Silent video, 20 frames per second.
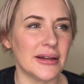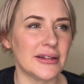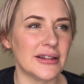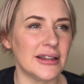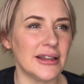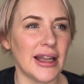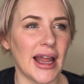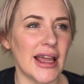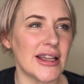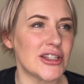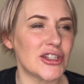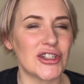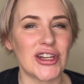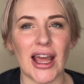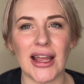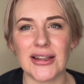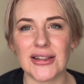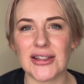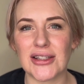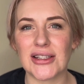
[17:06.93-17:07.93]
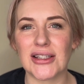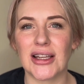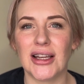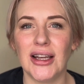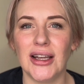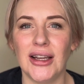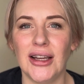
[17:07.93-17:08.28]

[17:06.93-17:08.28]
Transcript: less dense